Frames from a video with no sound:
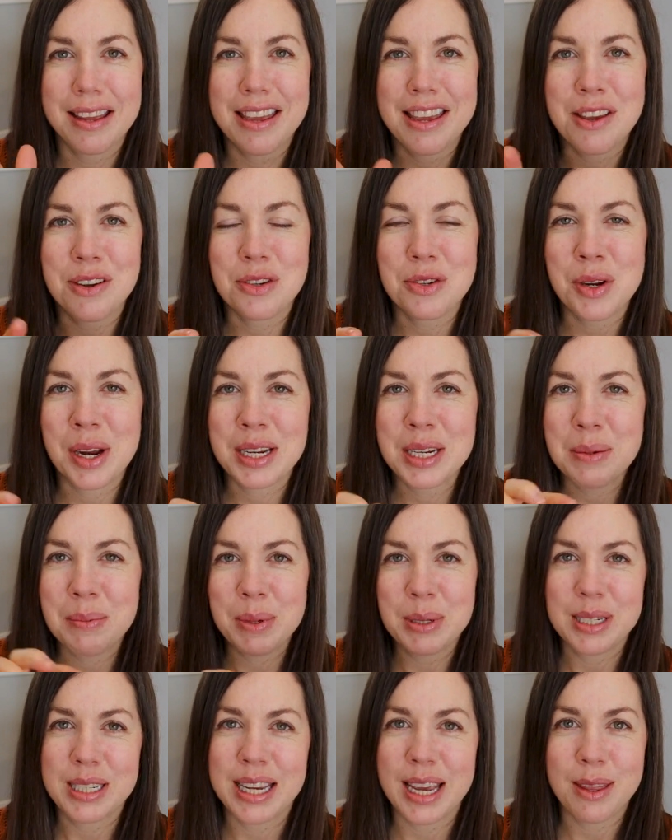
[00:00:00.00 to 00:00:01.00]
you're trying to
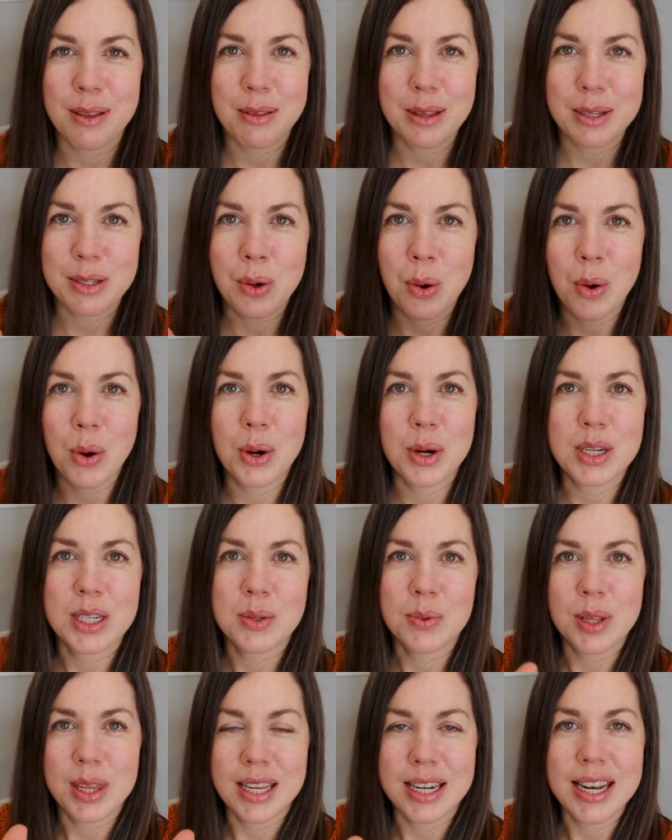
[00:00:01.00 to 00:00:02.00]
put together this
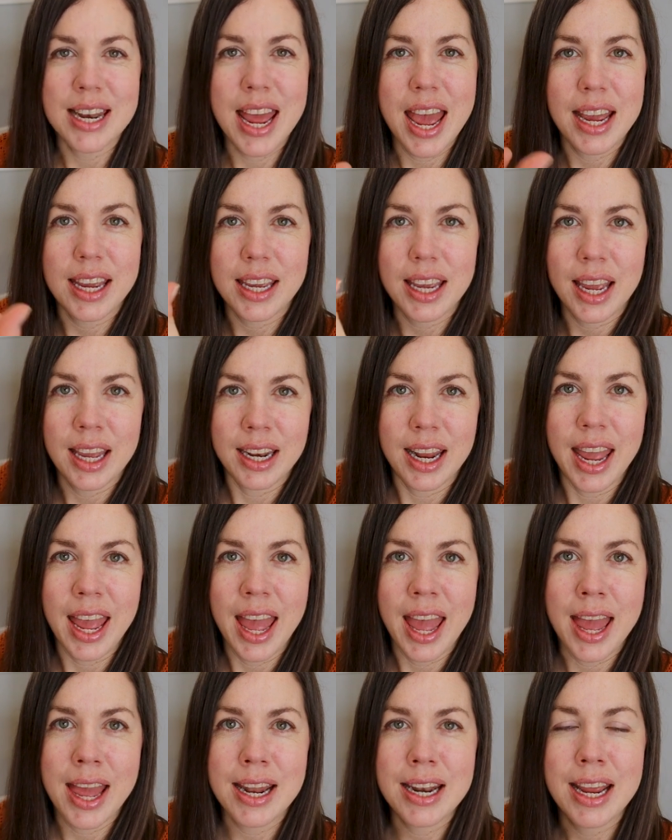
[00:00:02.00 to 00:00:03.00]
horse with a neck and a
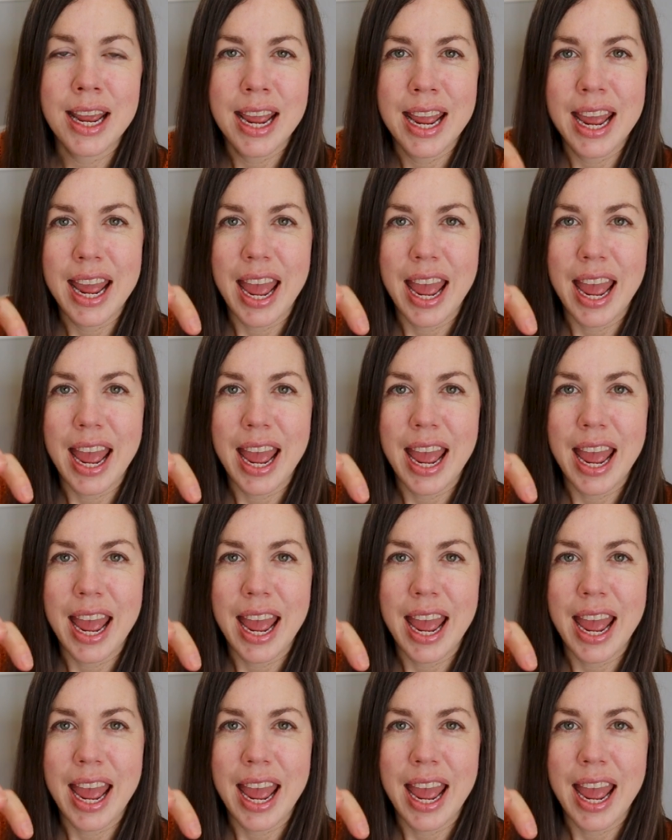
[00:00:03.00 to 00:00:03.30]
head